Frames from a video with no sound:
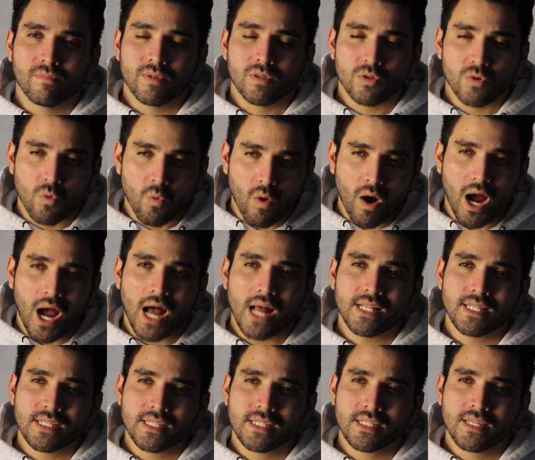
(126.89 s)

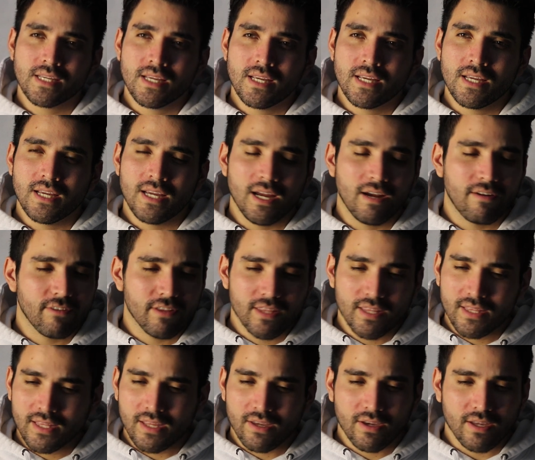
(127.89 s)
Squats,
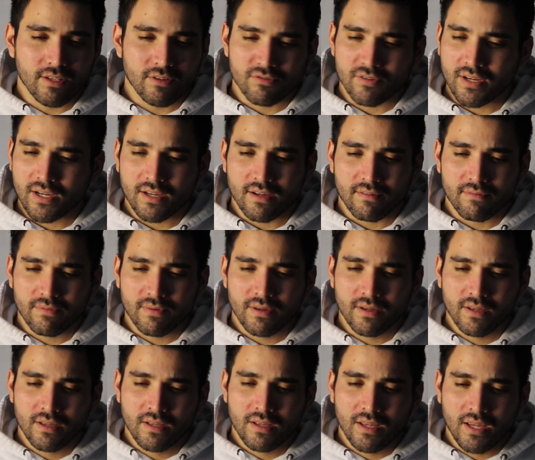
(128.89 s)
everything that you can think of.
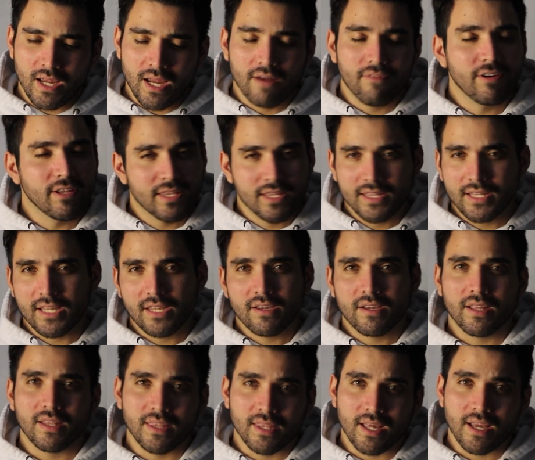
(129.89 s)
Everything that you
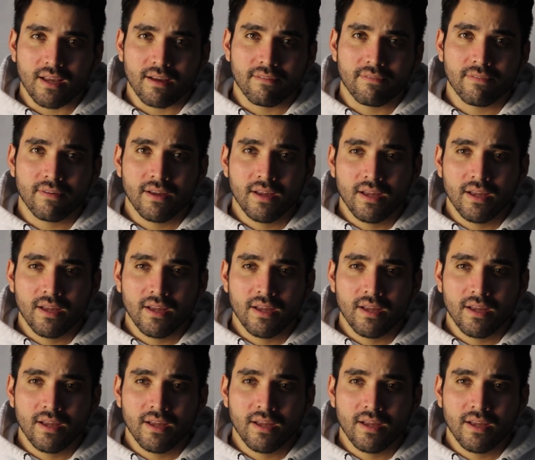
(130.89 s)
can think of.